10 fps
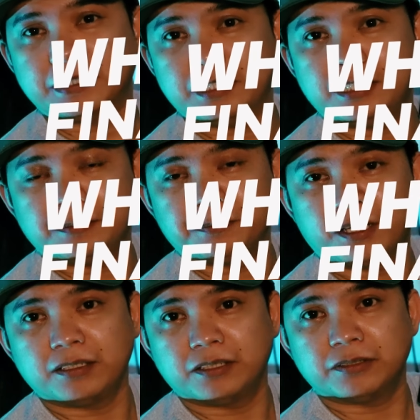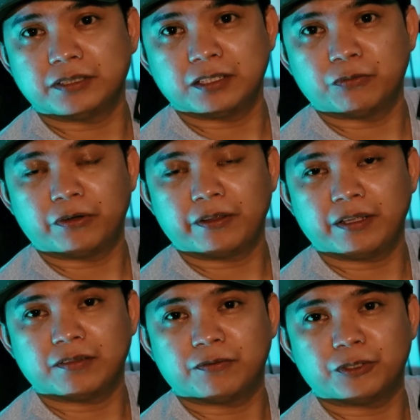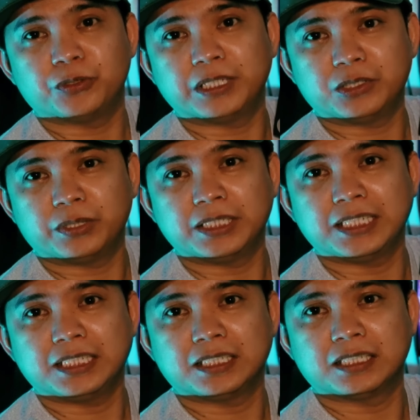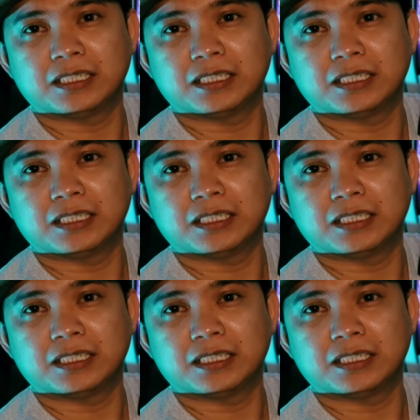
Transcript: is Pod Go still worth it for 2026?